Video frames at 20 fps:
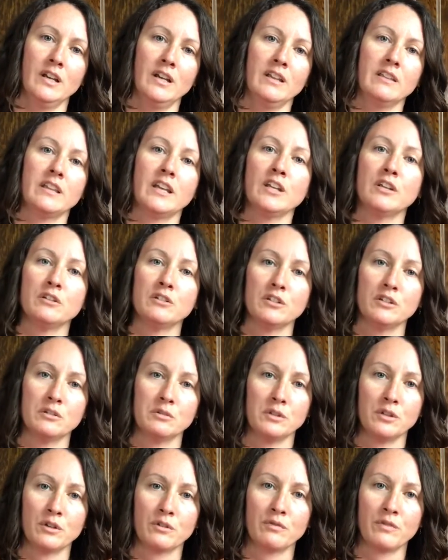Thank you to you
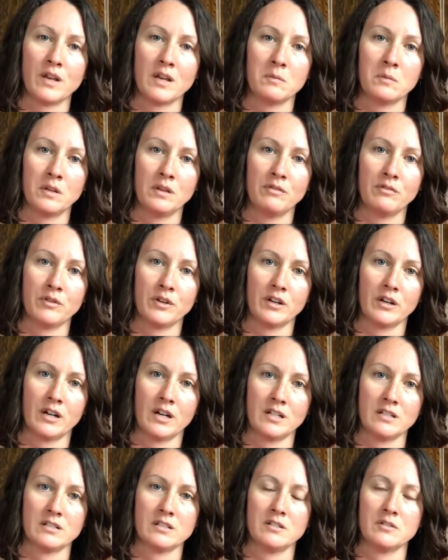and your family for your
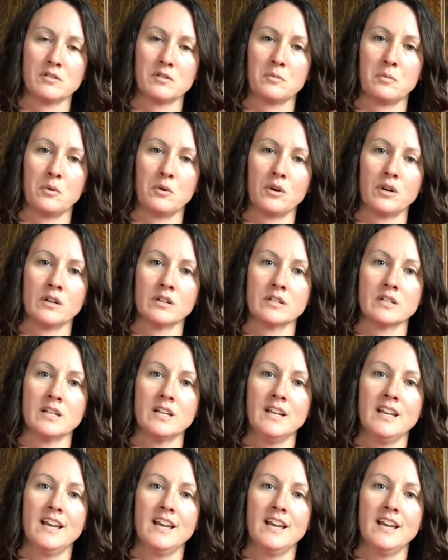constant support.